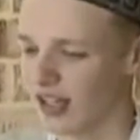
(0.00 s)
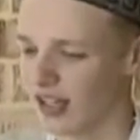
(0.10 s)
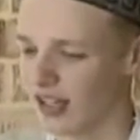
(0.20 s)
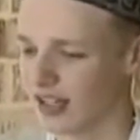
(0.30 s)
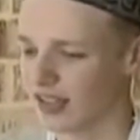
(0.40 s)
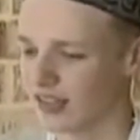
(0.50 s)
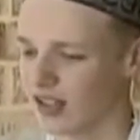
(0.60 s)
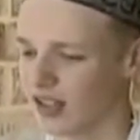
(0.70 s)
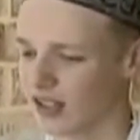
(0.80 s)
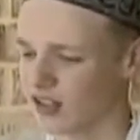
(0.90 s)
And
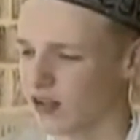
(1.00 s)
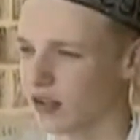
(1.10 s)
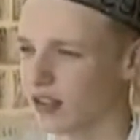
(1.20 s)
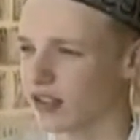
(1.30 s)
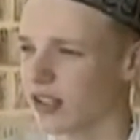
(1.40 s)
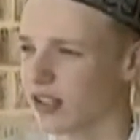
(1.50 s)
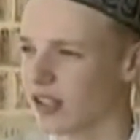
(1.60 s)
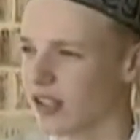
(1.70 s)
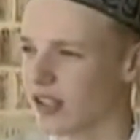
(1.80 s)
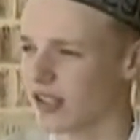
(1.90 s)
I was doing
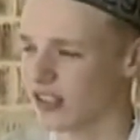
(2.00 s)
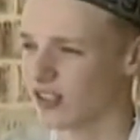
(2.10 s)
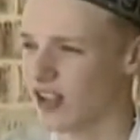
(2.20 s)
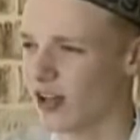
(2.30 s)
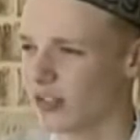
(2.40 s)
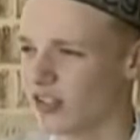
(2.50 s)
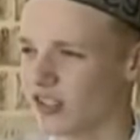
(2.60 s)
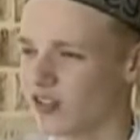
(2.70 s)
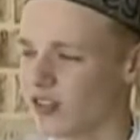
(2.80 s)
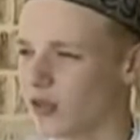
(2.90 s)
an assignment
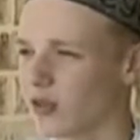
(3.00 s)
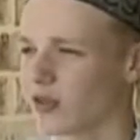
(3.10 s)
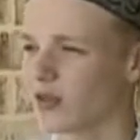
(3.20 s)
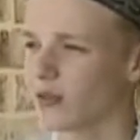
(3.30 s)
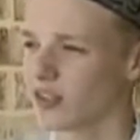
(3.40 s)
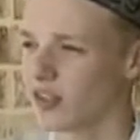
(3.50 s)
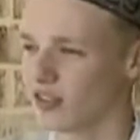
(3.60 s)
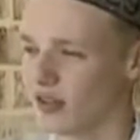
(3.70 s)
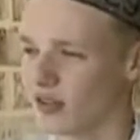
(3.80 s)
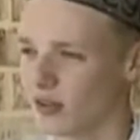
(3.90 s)
at school because I
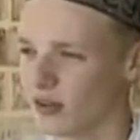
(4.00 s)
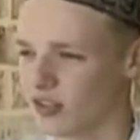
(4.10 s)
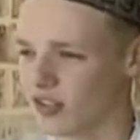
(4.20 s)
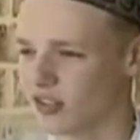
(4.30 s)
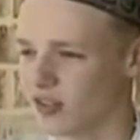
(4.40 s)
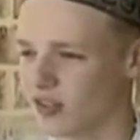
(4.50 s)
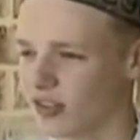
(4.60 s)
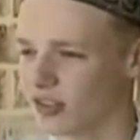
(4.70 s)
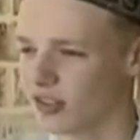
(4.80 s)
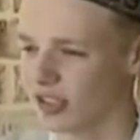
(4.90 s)
was going to a Christian
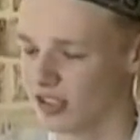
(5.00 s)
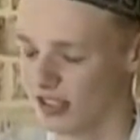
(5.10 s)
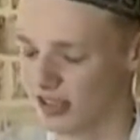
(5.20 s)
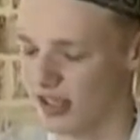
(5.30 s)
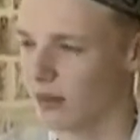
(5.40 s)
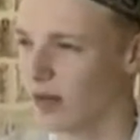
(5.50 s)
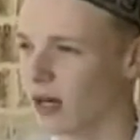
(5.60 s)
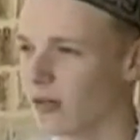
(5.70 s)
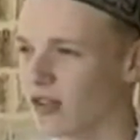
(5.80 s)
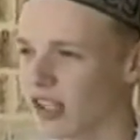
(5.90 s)
school and I had a
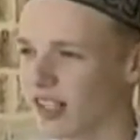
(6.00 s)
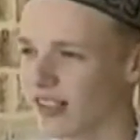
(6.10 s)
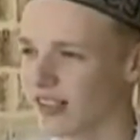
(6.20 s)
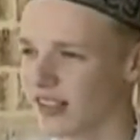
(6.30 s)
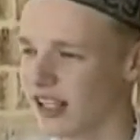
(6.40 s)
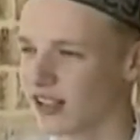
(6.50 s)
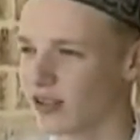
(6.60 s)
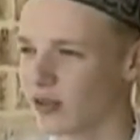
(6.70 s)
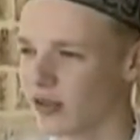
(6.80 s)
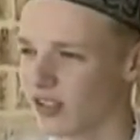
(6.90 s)
Bible class and I had to
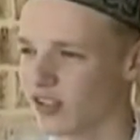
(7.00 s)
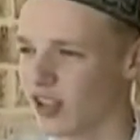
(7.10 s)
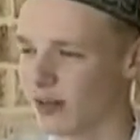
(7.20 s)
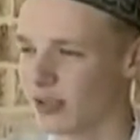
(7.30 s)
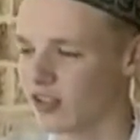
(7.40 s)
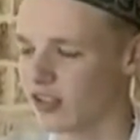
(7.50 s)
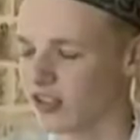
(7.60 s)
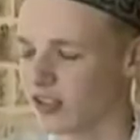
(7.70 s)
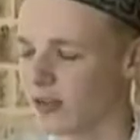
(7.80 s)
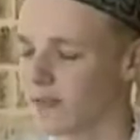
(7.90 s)
do an assignment on
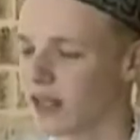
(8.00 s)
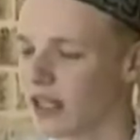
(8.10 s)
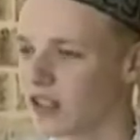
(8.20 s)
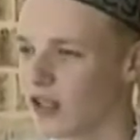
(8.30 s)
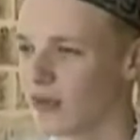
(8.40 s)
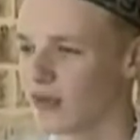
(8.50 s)
a different